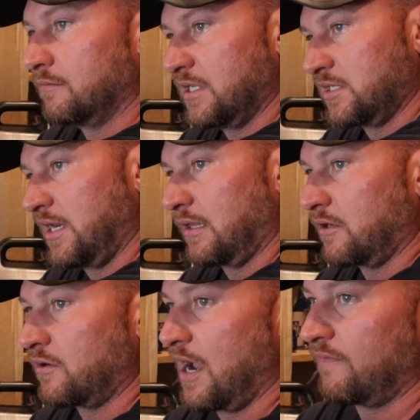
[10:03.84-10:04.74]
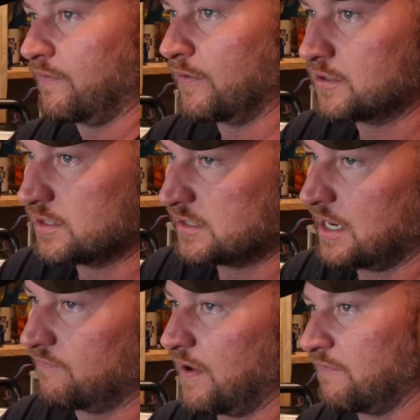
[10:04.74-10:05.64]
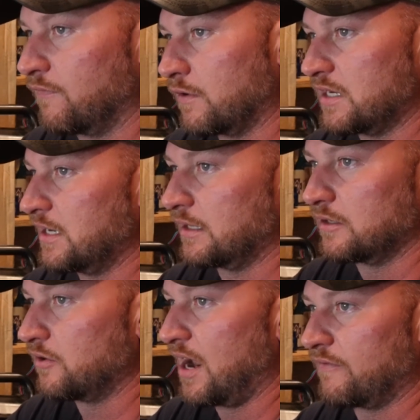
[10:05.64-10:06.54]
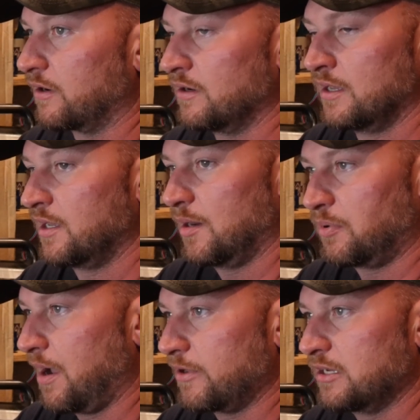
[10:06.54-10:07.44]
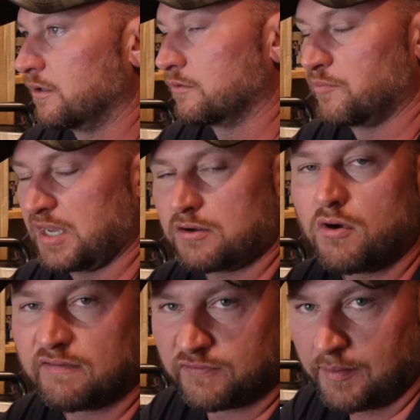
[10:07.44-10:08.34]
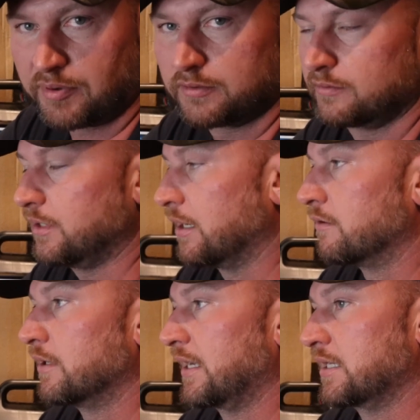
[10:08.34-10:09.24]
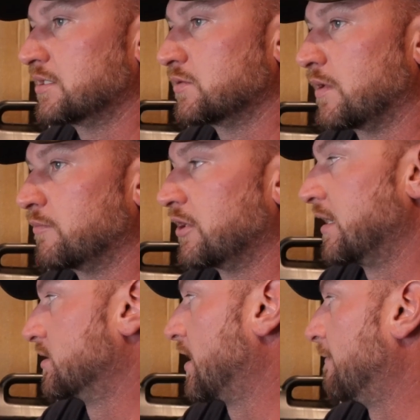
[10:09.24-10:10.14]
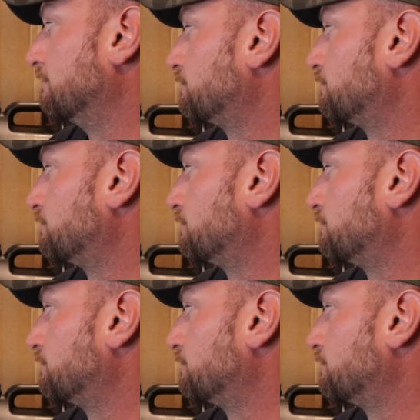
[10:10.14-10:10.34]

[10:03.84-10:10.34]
This daily driver versus then 540 daily driver, it'd probably be a coin flip, I guess is what I'm trying to say.